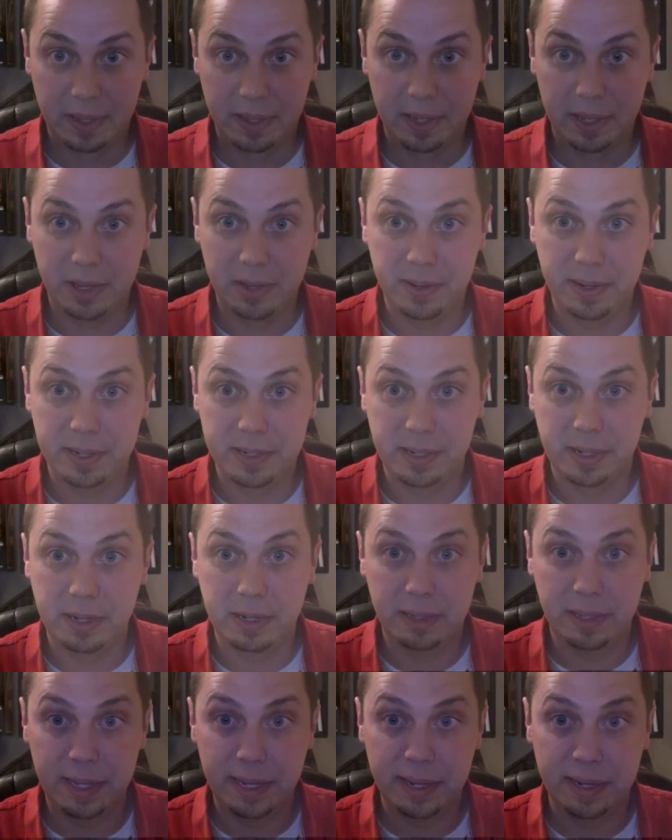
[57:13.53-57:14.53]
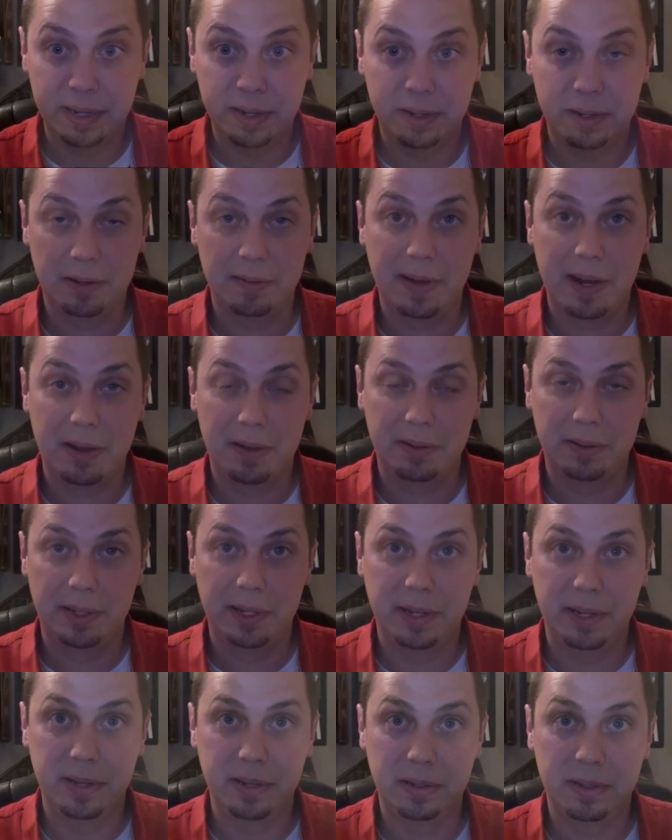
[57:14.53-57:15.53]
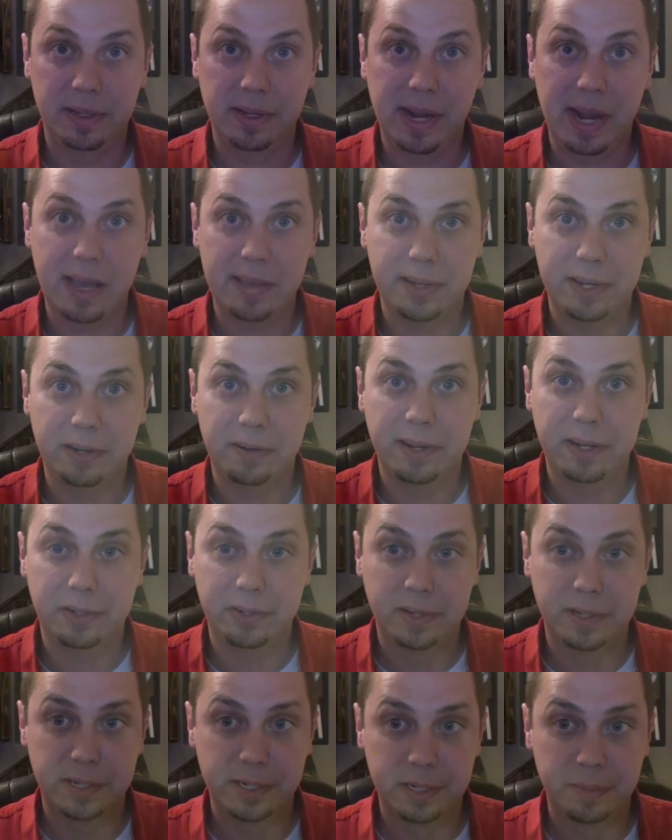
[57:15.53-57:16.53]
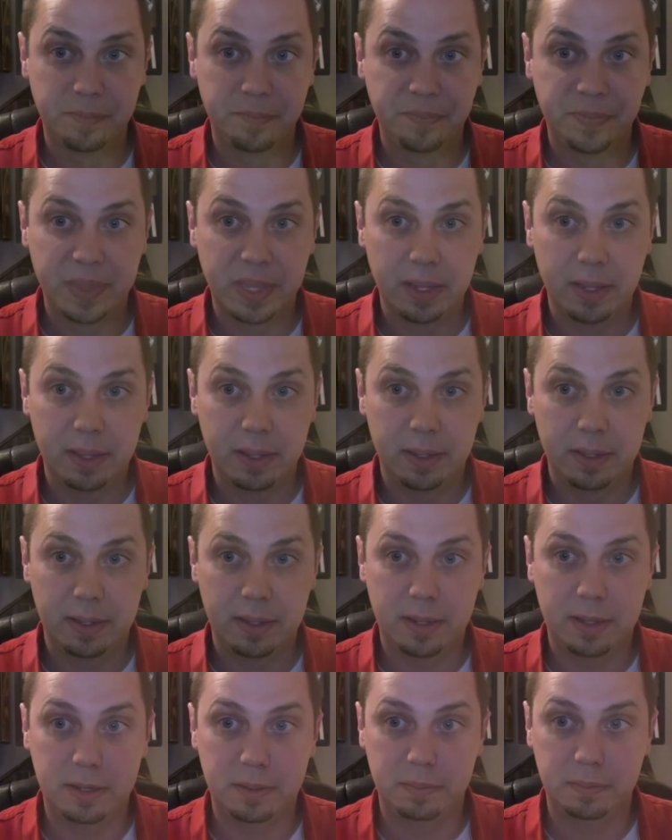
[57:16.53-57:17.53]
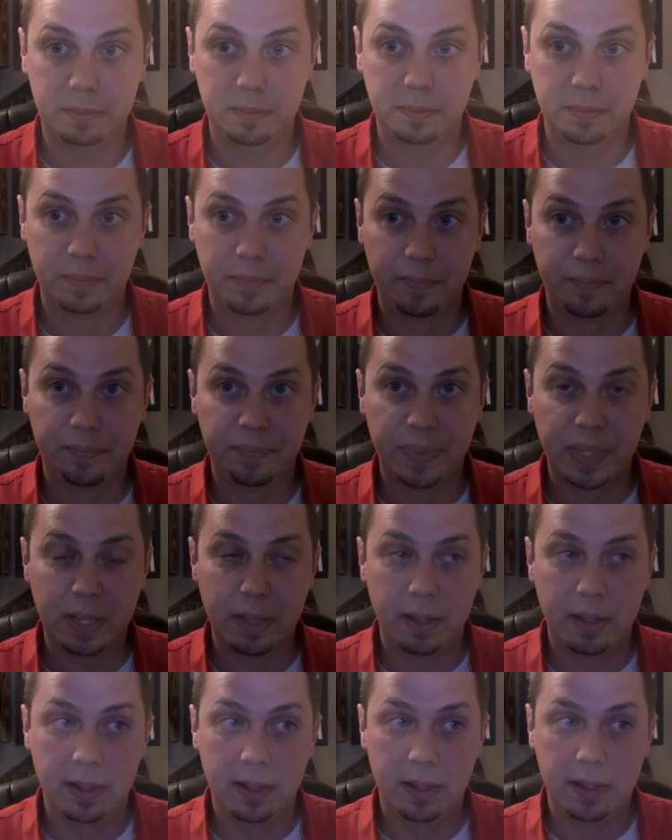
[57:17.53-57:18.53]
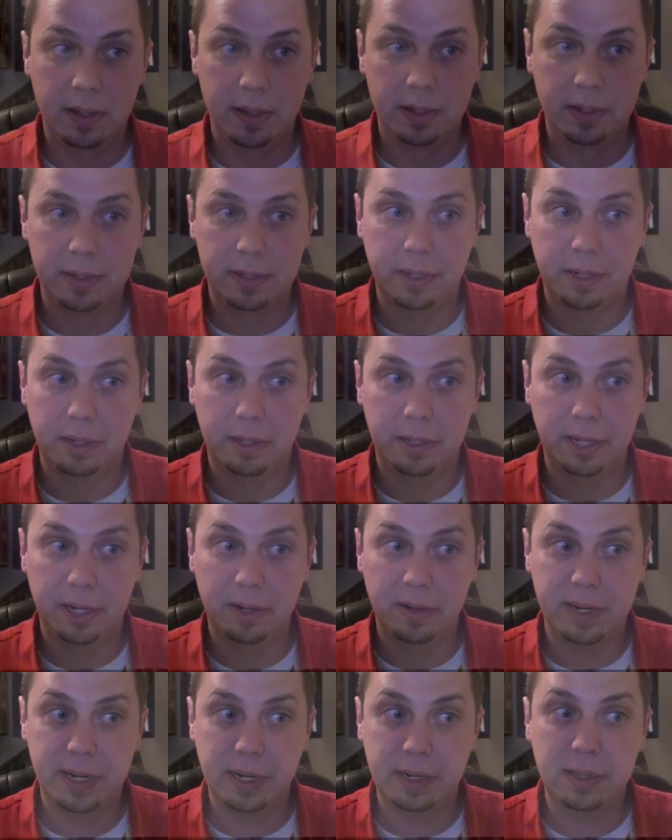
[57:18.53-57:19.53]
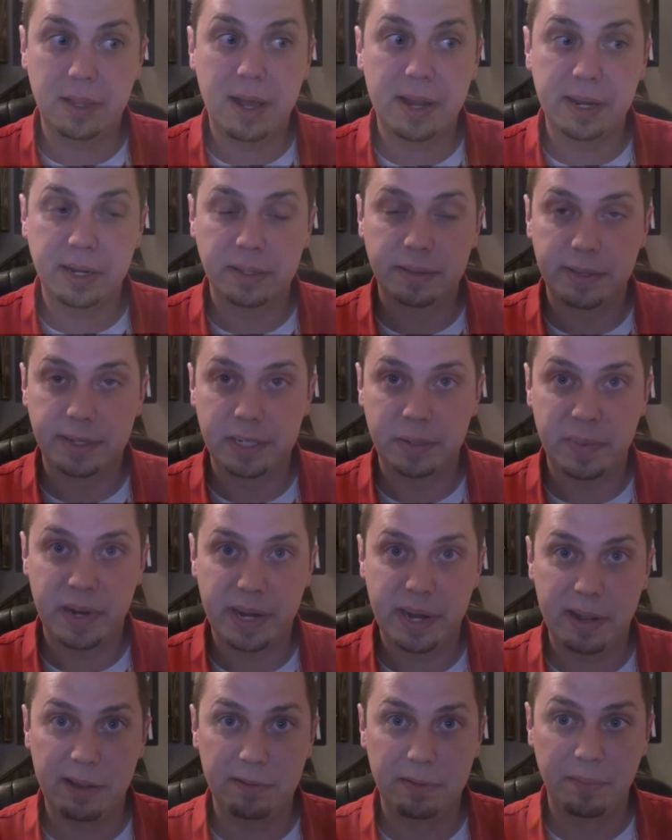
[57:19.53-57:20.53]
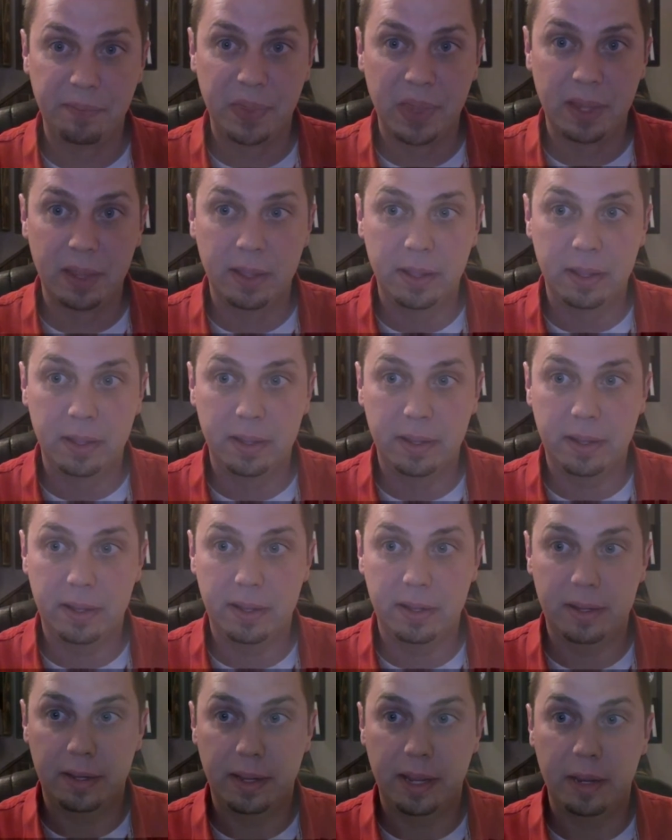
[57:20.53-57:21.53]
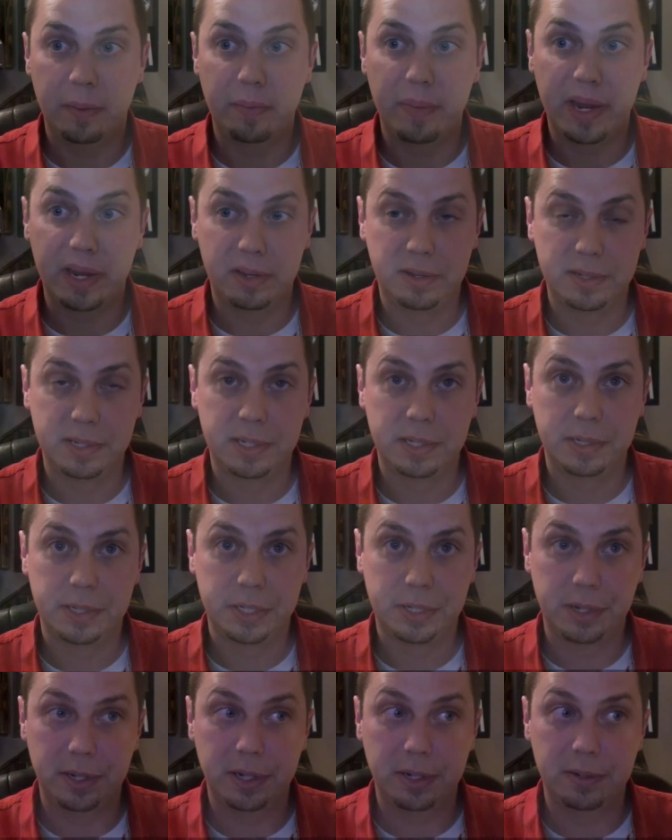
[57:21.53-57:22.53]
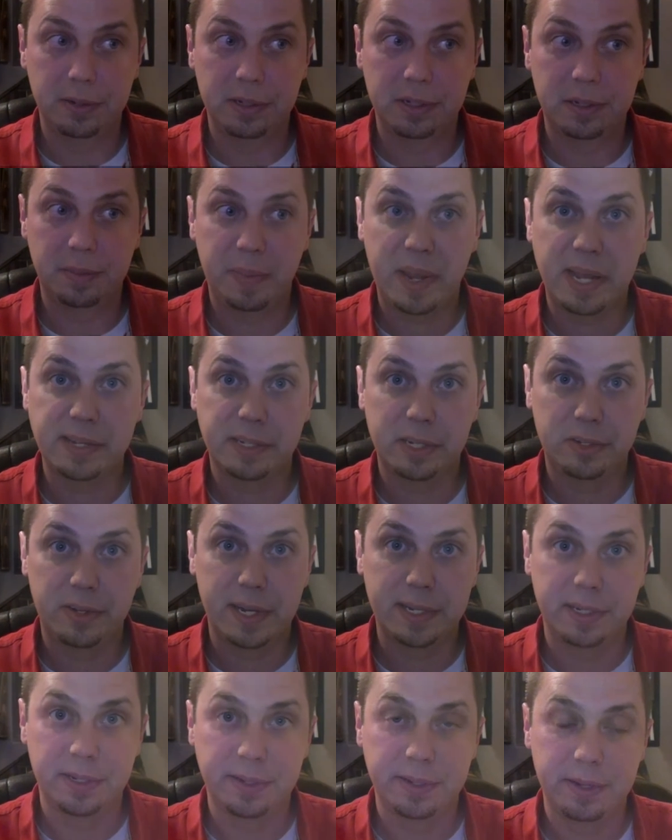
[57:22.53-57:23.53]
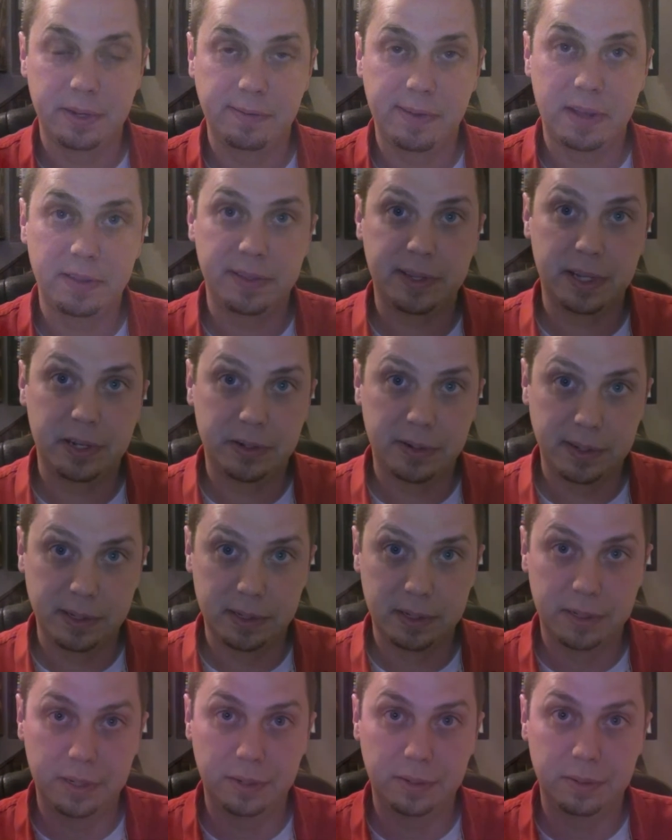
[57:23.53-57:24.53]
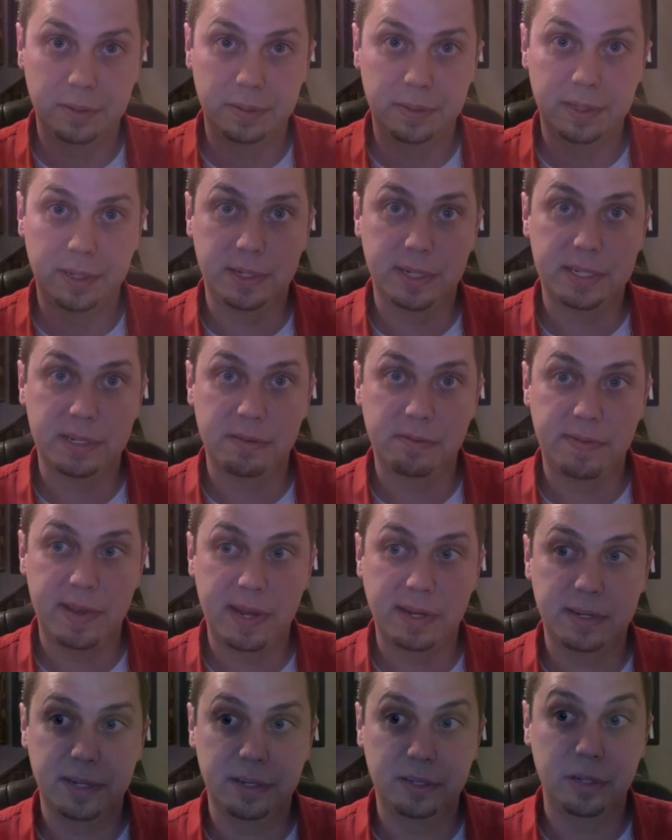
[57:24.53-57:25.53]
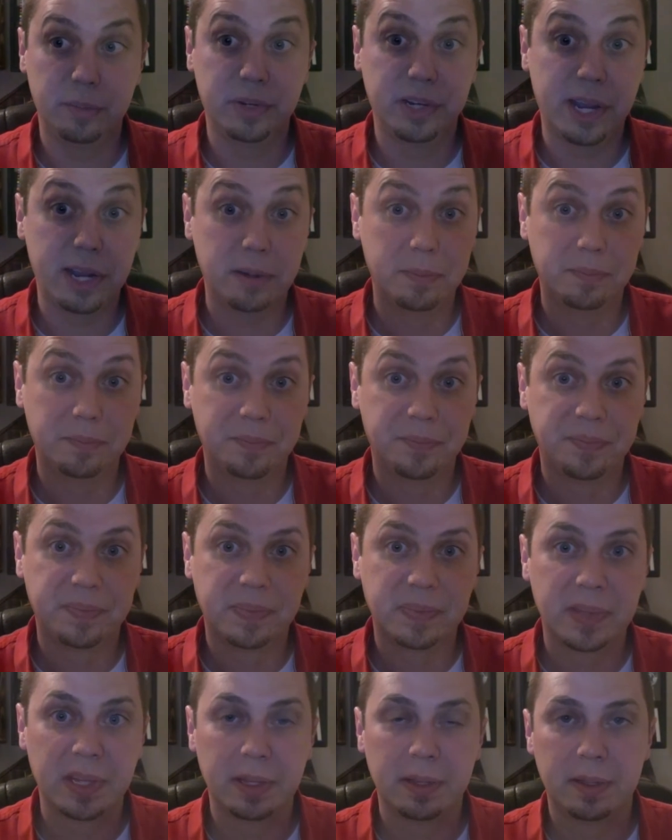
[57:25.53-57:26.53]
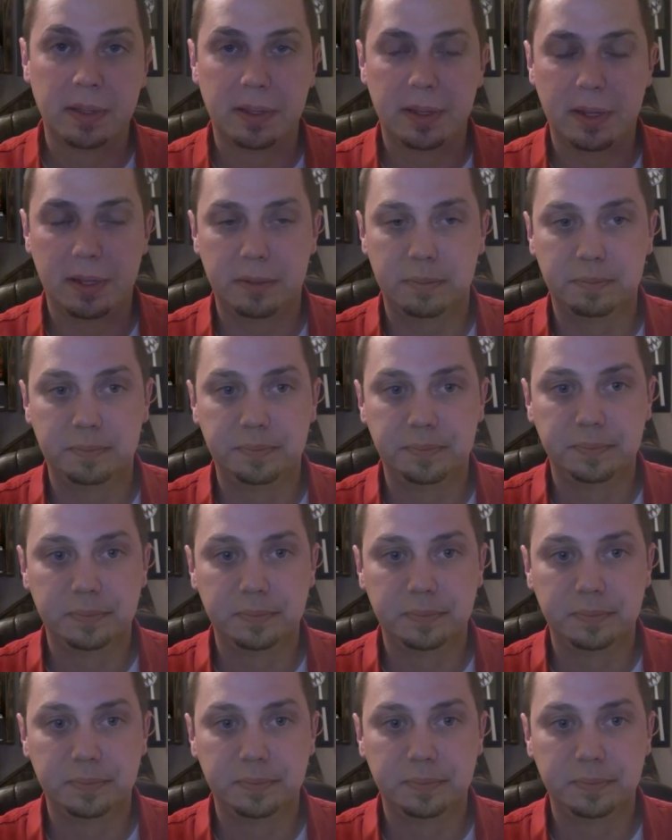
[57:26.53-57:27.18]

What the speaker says: you need to clean around the catheter entrance to clear any clotting that you might have. And males should use bacitration around the entrance to disinfect and lubricate. And